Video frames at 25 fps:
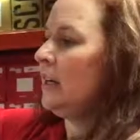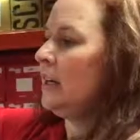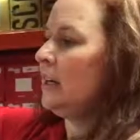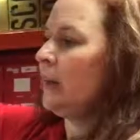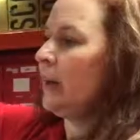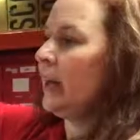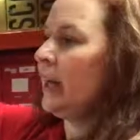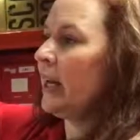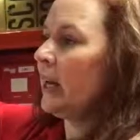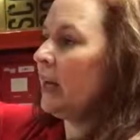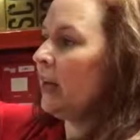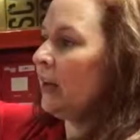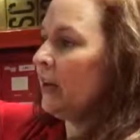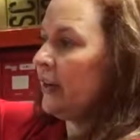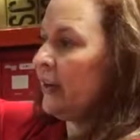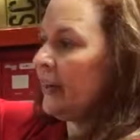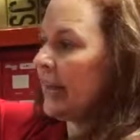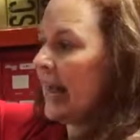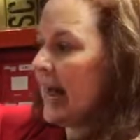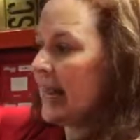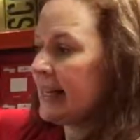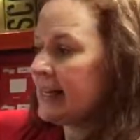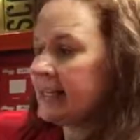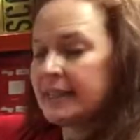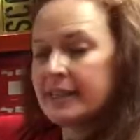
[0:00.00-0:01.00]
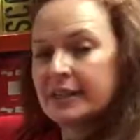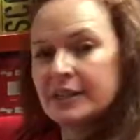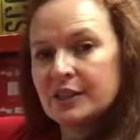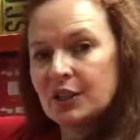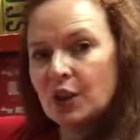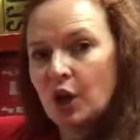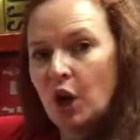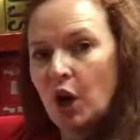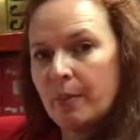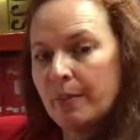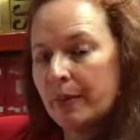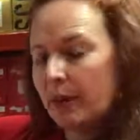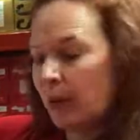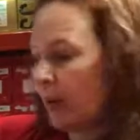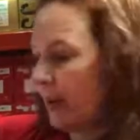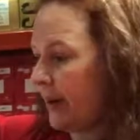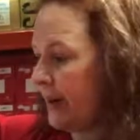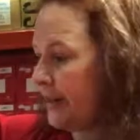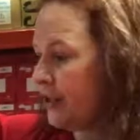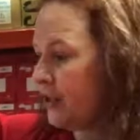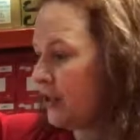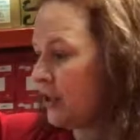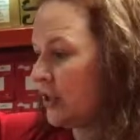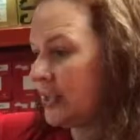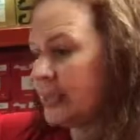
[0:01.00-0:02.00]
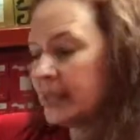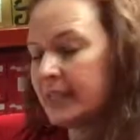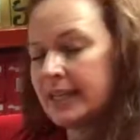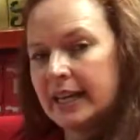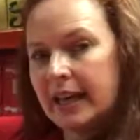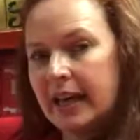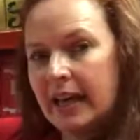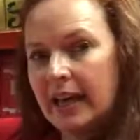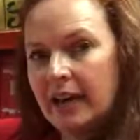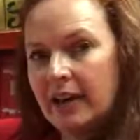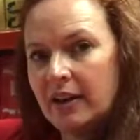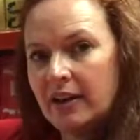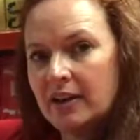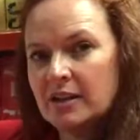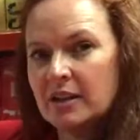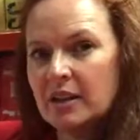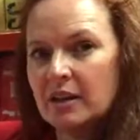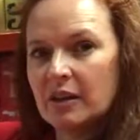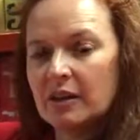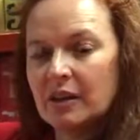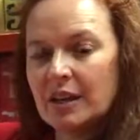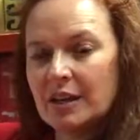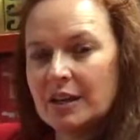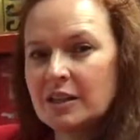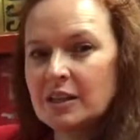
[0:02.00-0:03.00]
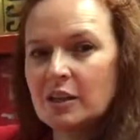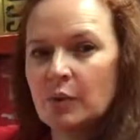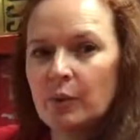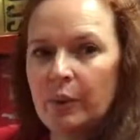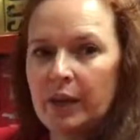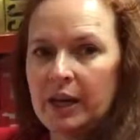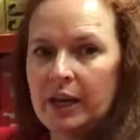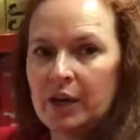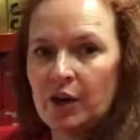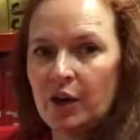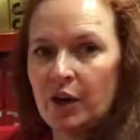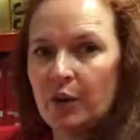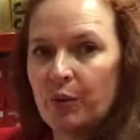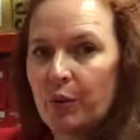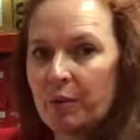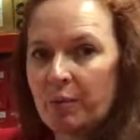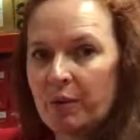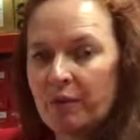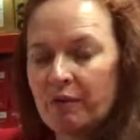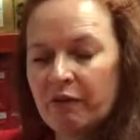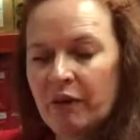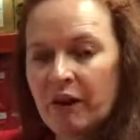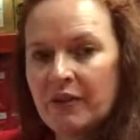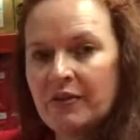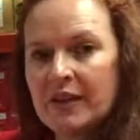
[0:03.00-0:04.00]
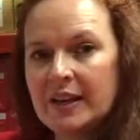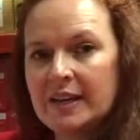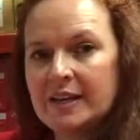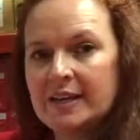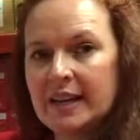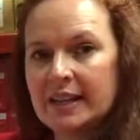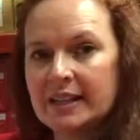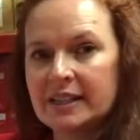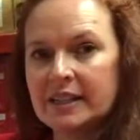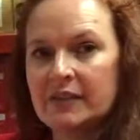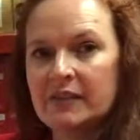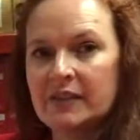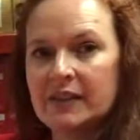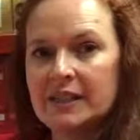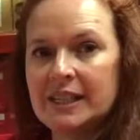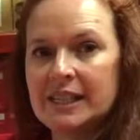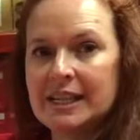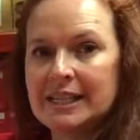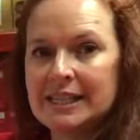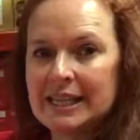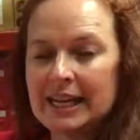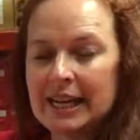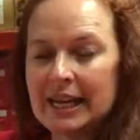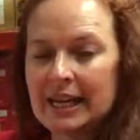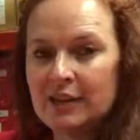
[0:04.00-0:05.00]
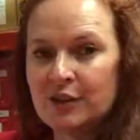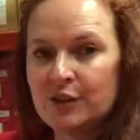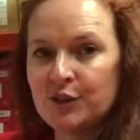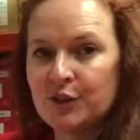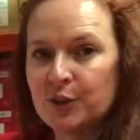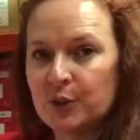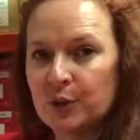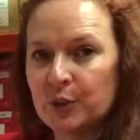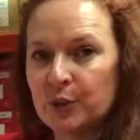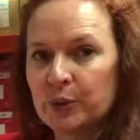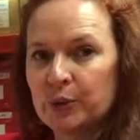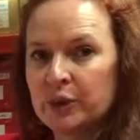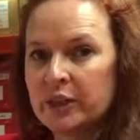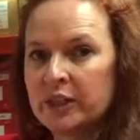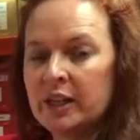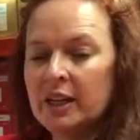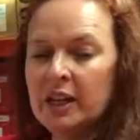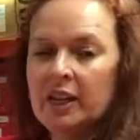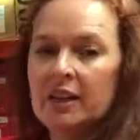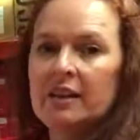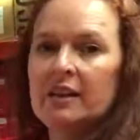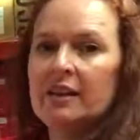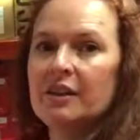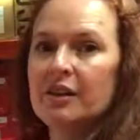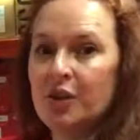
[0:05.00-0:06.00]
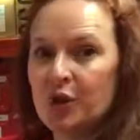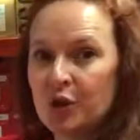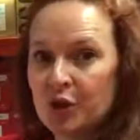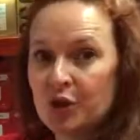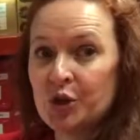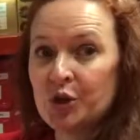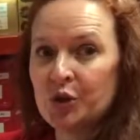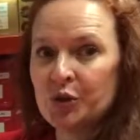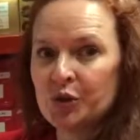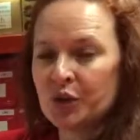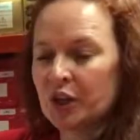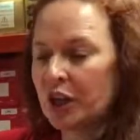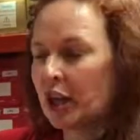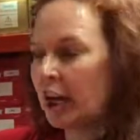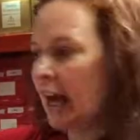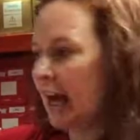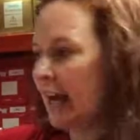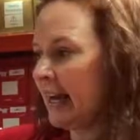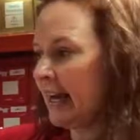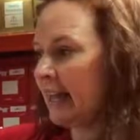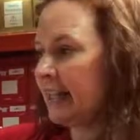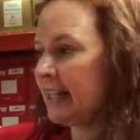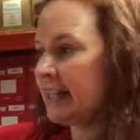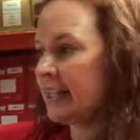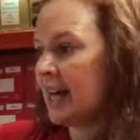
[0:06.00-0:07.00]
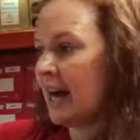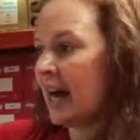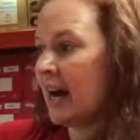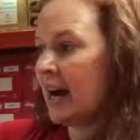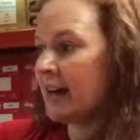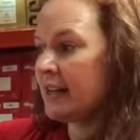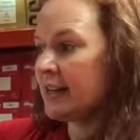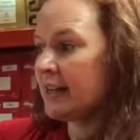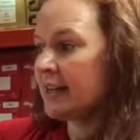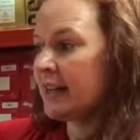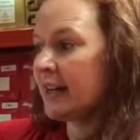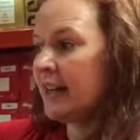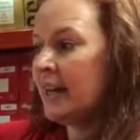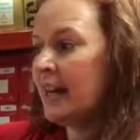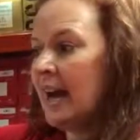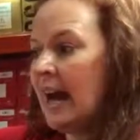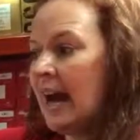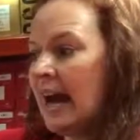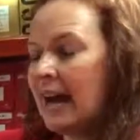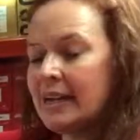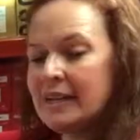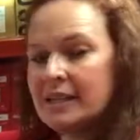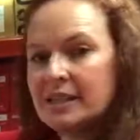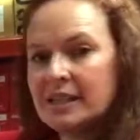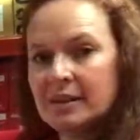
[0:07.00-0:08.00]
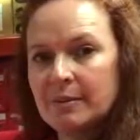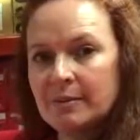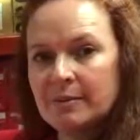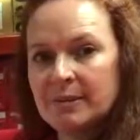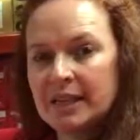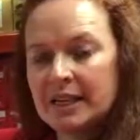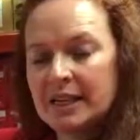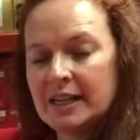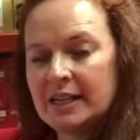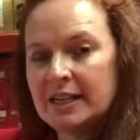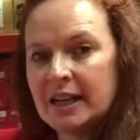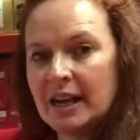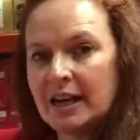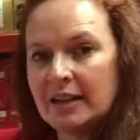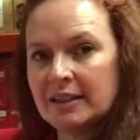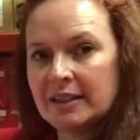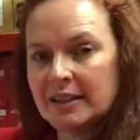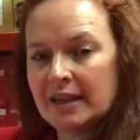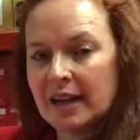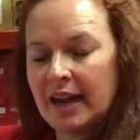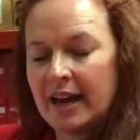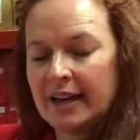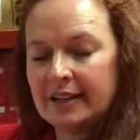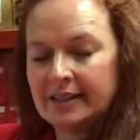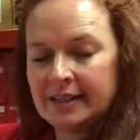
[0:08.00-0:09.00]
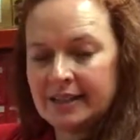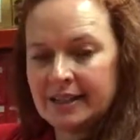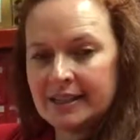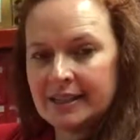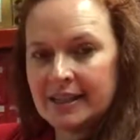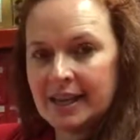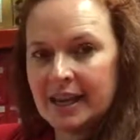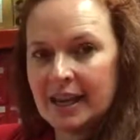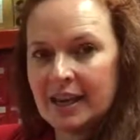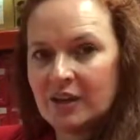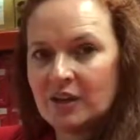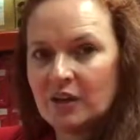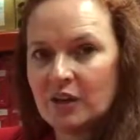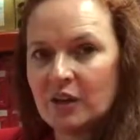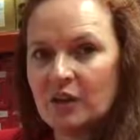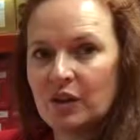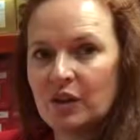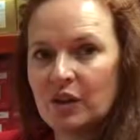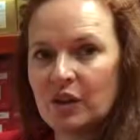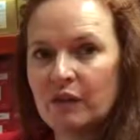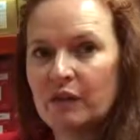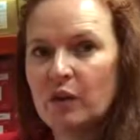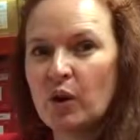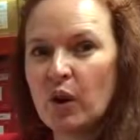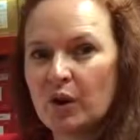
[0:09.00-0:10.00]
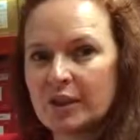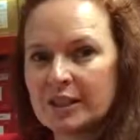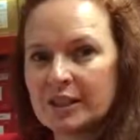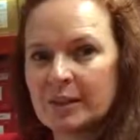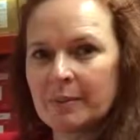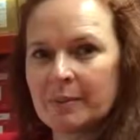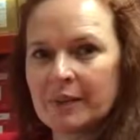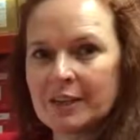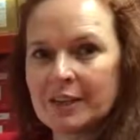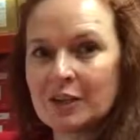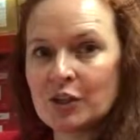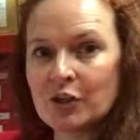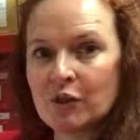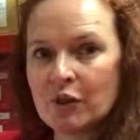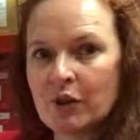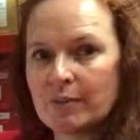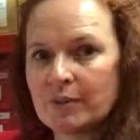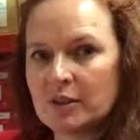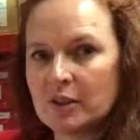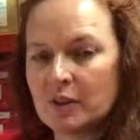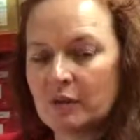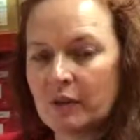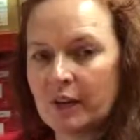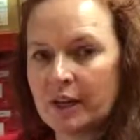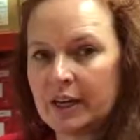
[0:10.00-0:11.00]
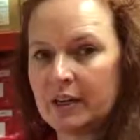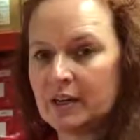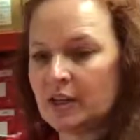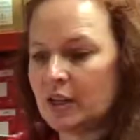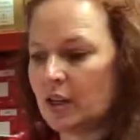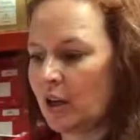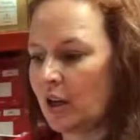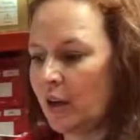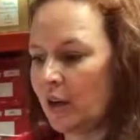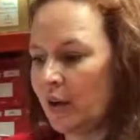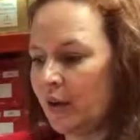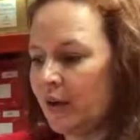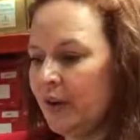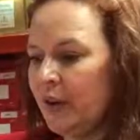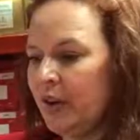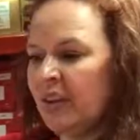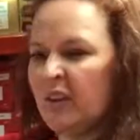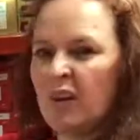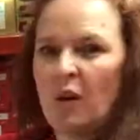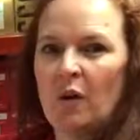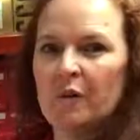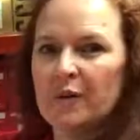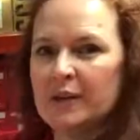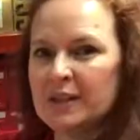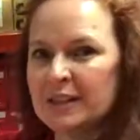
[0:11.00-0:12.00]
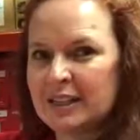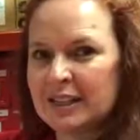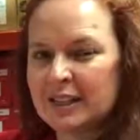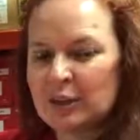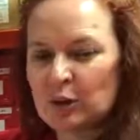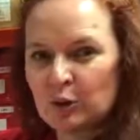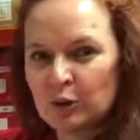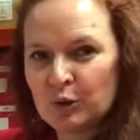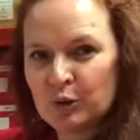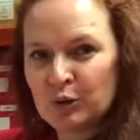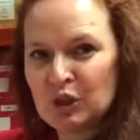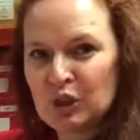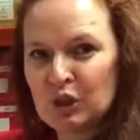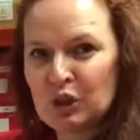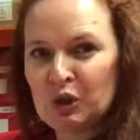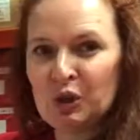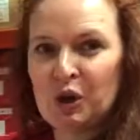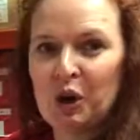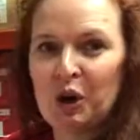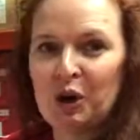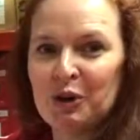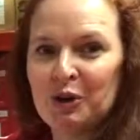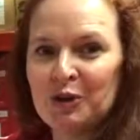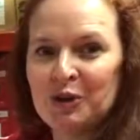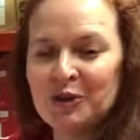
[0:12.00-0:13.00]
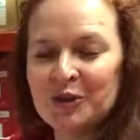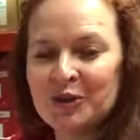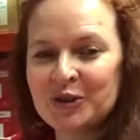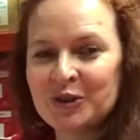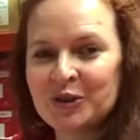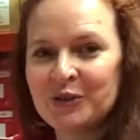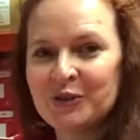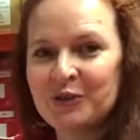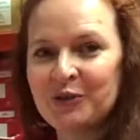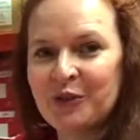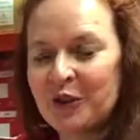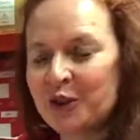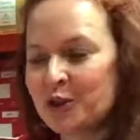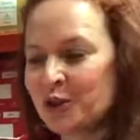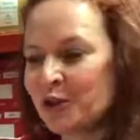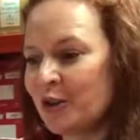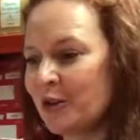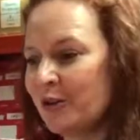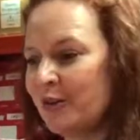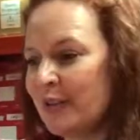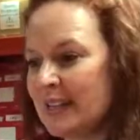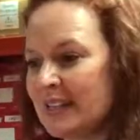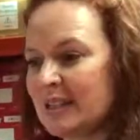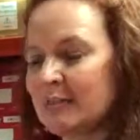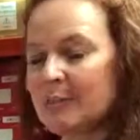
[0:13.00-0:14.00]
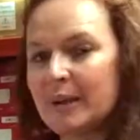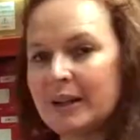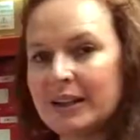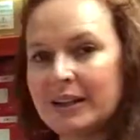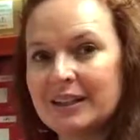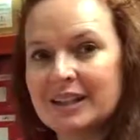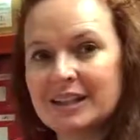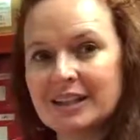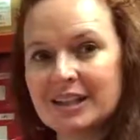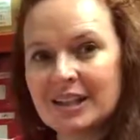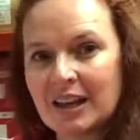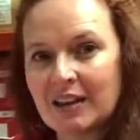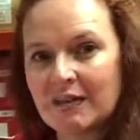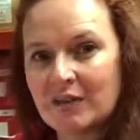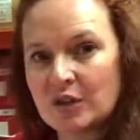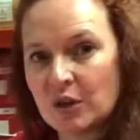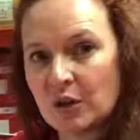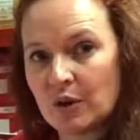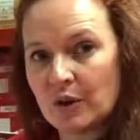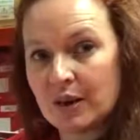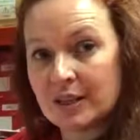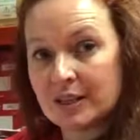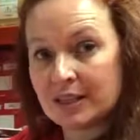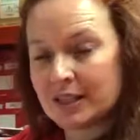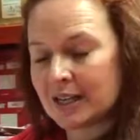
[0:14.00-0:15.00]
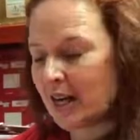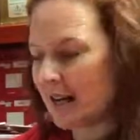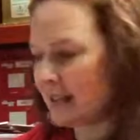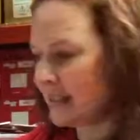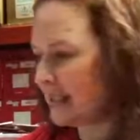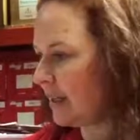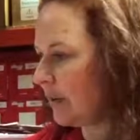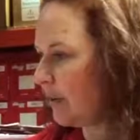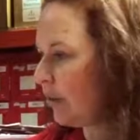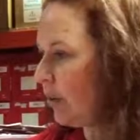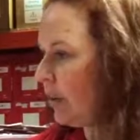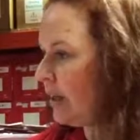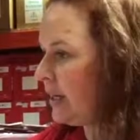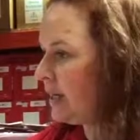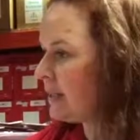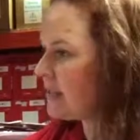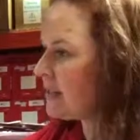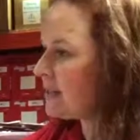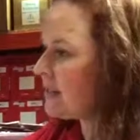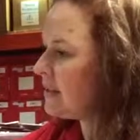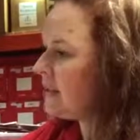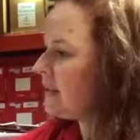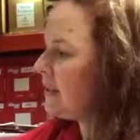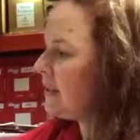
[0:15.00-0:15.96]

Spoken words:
We include answers to common questions here, so things that we know when we've run these activities in schools that the children are likely to ask, and some detailed answers here so that you've got something scripted ready to go. Obviously you'll do your own sort of version of this, but it just gives you a starting point.